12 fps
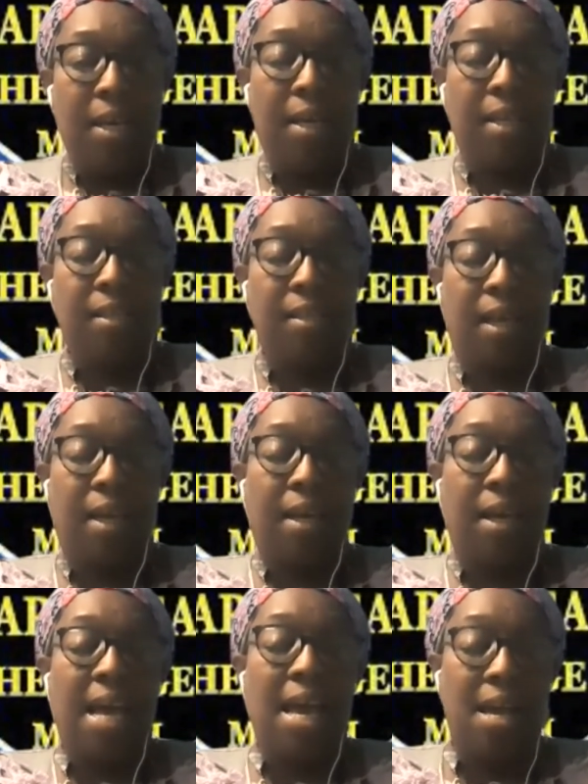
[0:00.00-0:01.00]

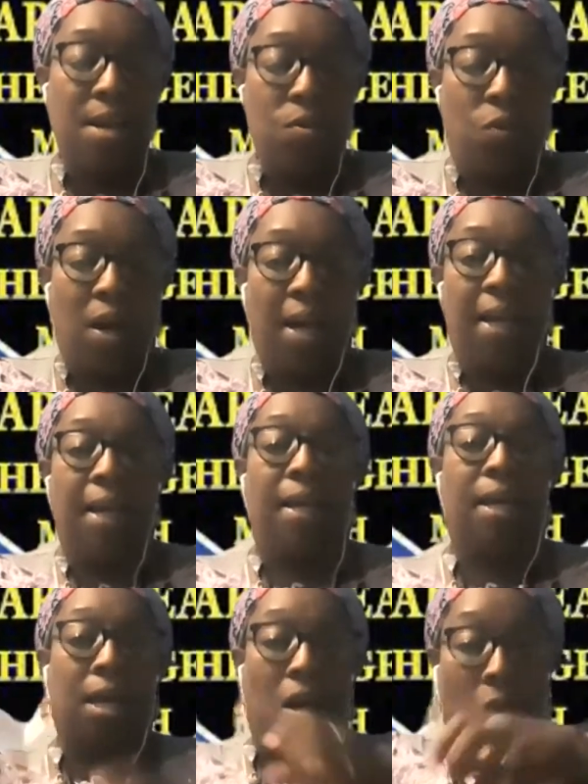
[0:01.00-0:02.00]

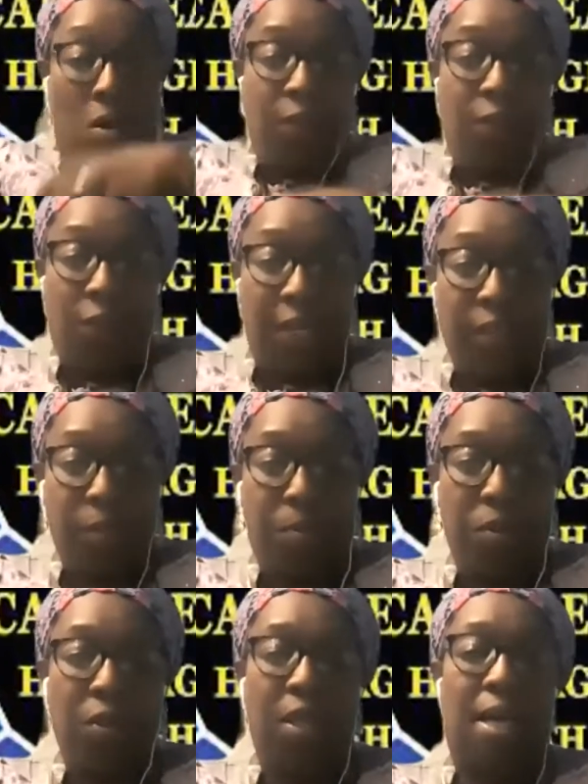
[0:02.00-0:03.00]
Akinsanya, on
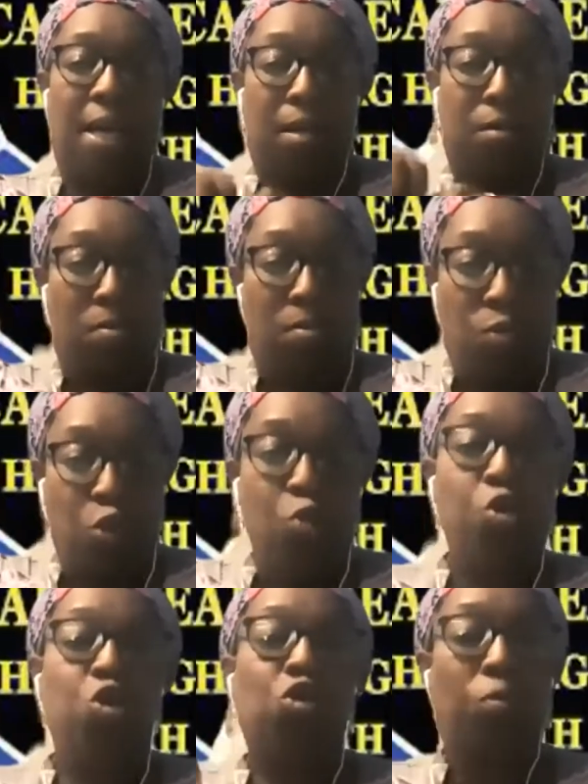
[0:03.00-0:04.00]
Facebook, and you
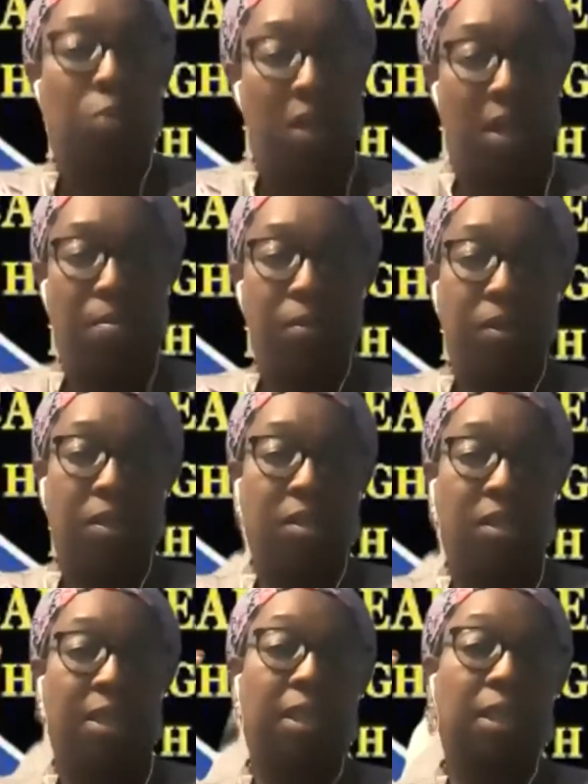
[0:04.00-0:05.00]
should be able to
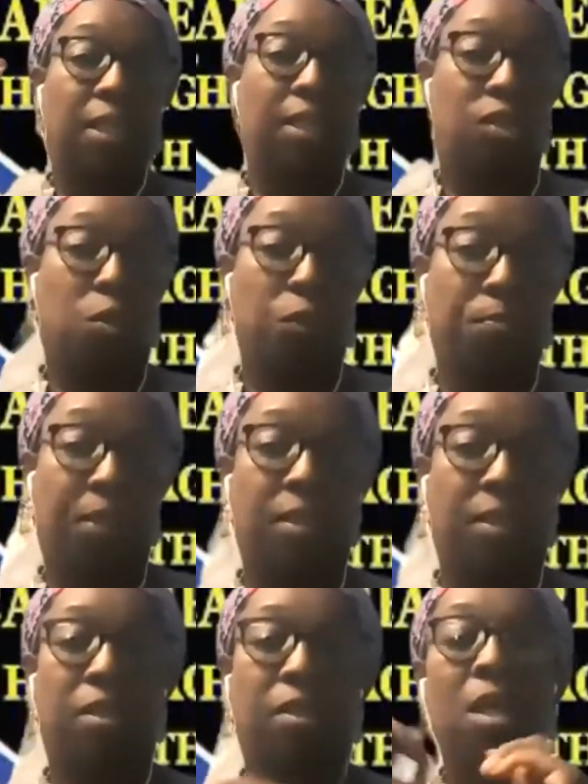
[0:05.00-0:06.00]
see at least those
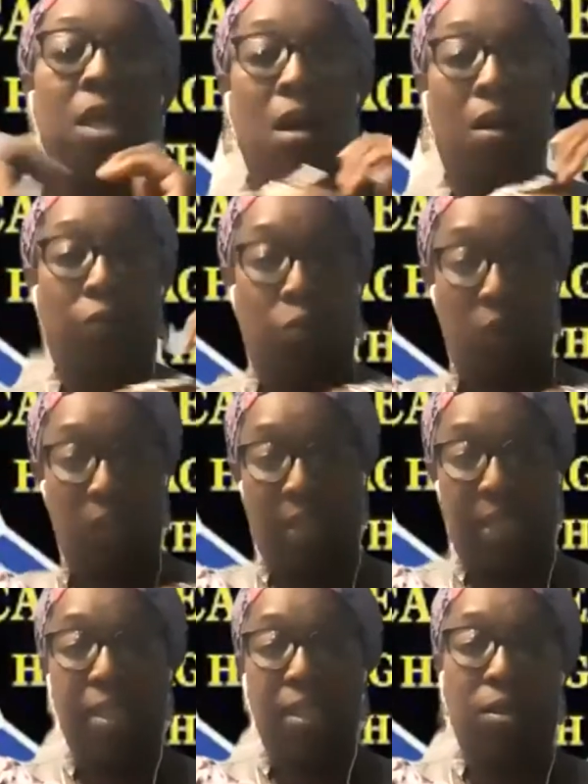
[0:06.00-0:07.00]
pieces of what
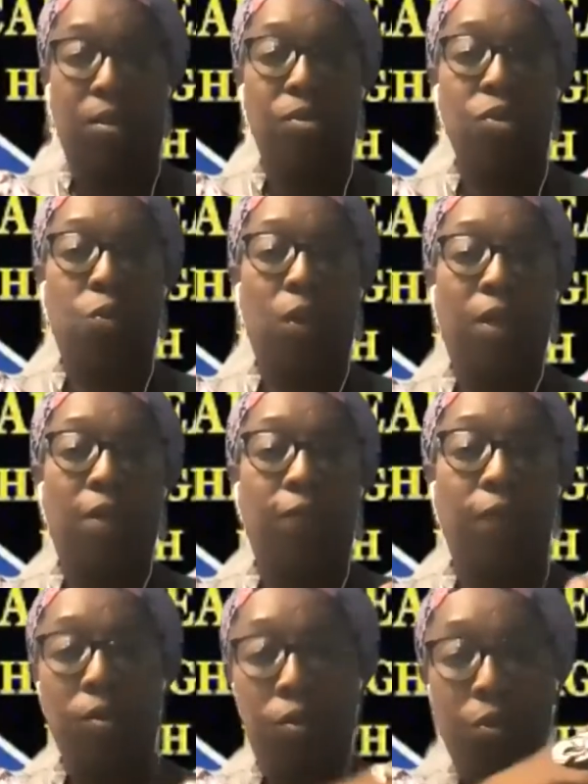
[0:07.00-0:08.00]
they did on the
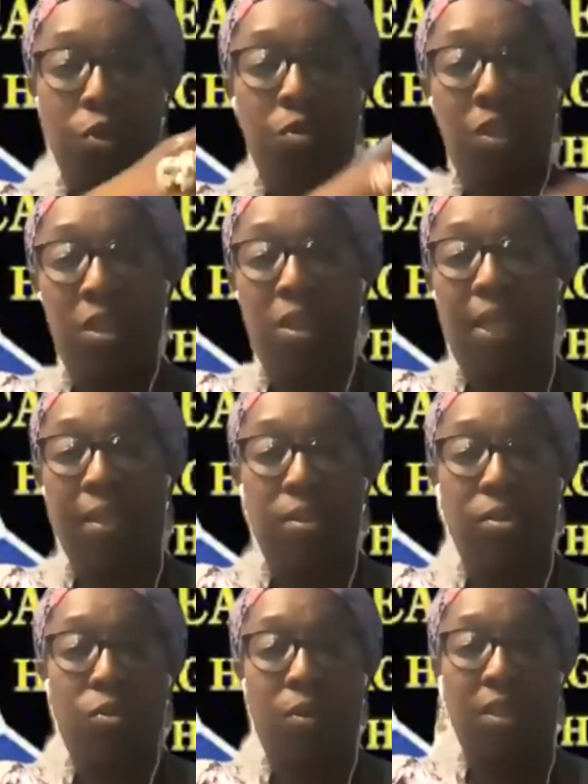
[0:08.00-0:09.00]
21st, which was
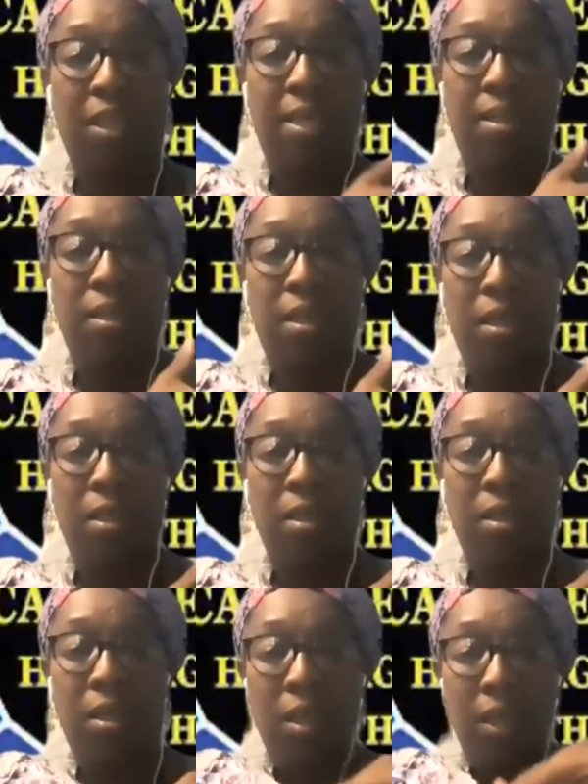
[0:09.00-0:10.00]
connected to a Kahina,
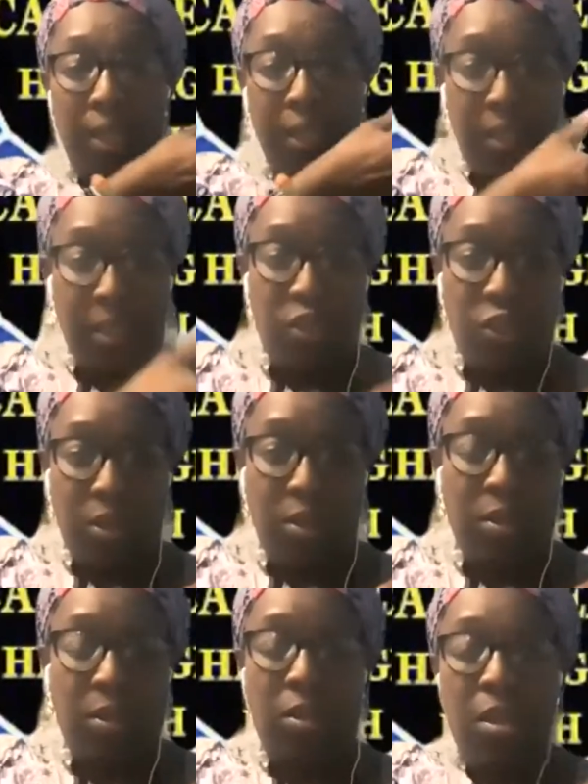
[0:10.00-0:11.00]

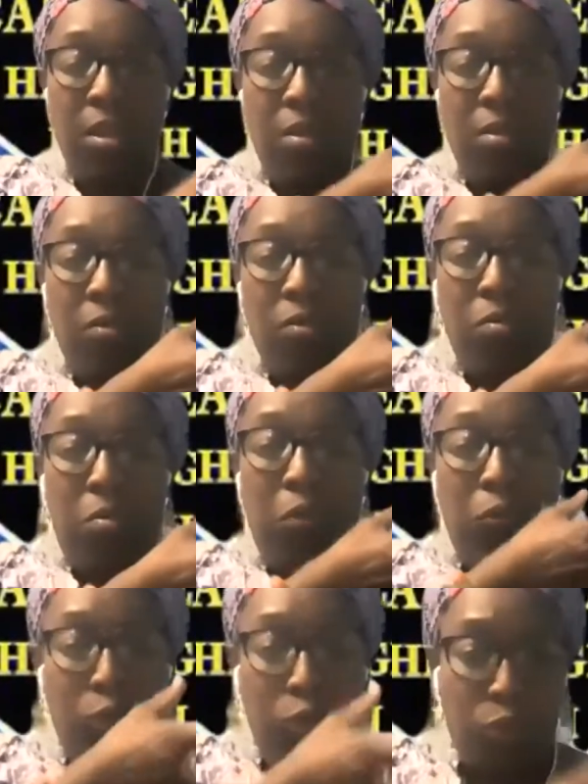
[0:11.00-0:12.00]
Indigenous,
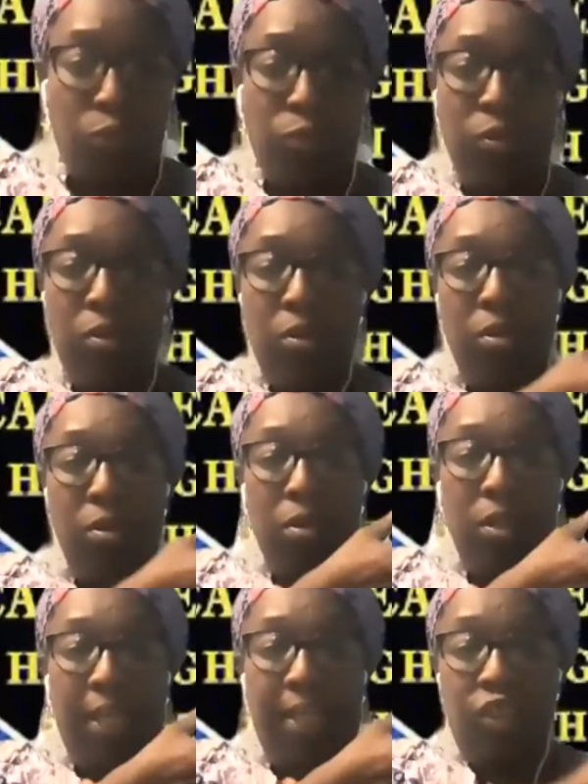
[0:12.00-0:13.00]
Maroon
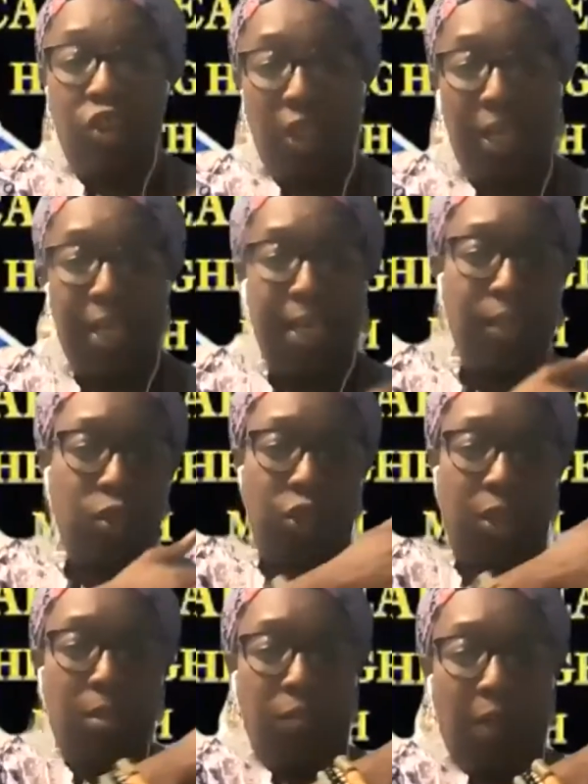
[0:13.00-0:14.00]
exchange
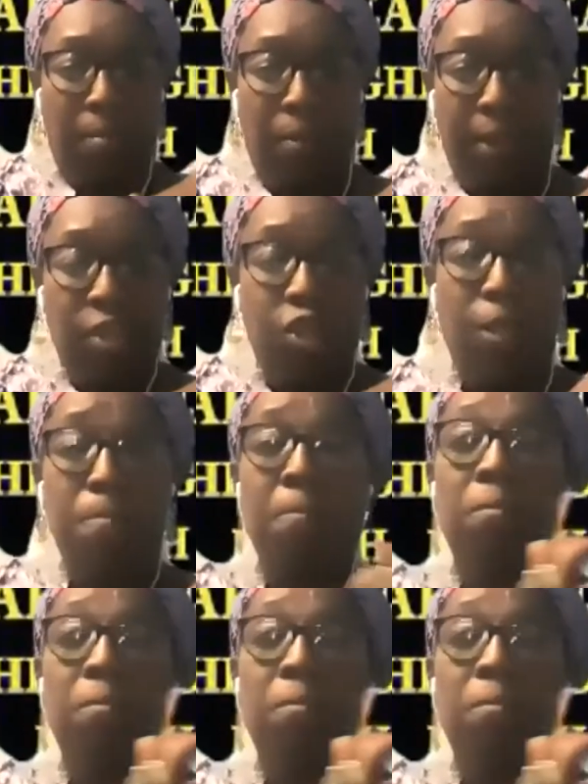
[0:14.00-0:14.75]
and vibration,